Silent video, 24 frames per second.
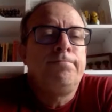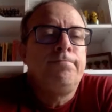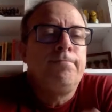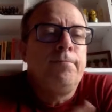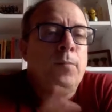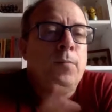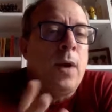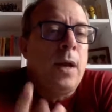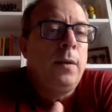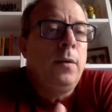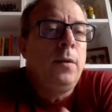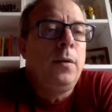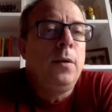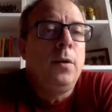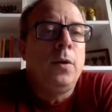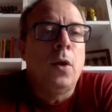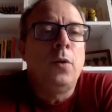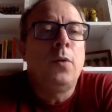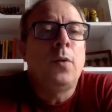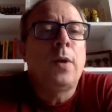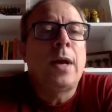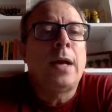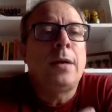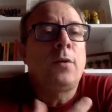well,
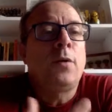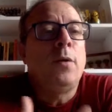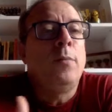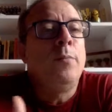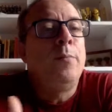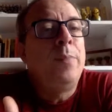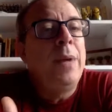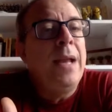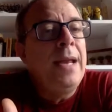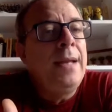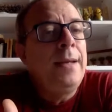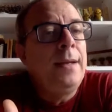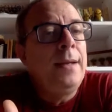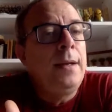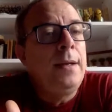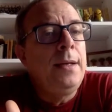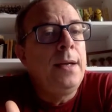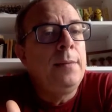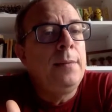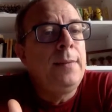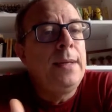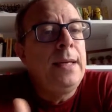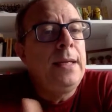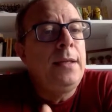you can complain a
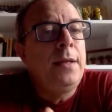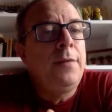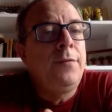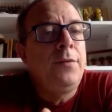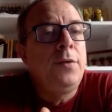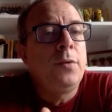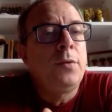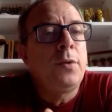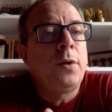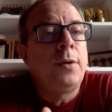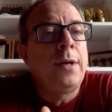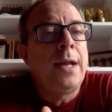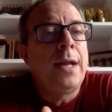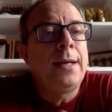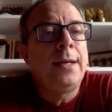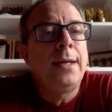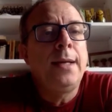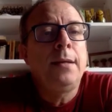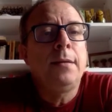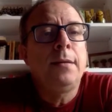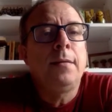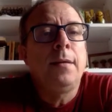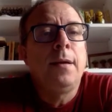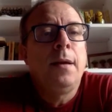little bit if you don't like
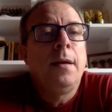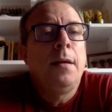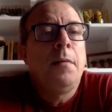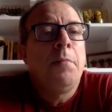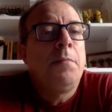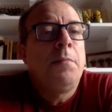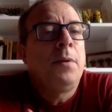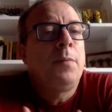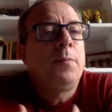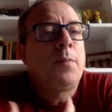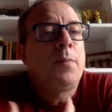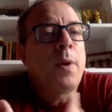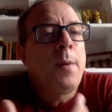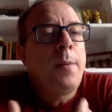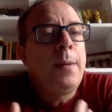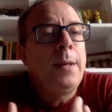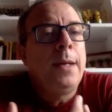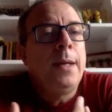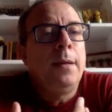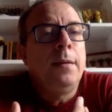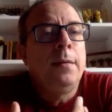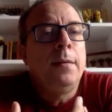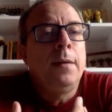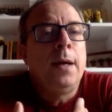it, but
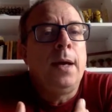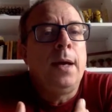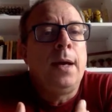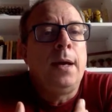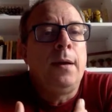probably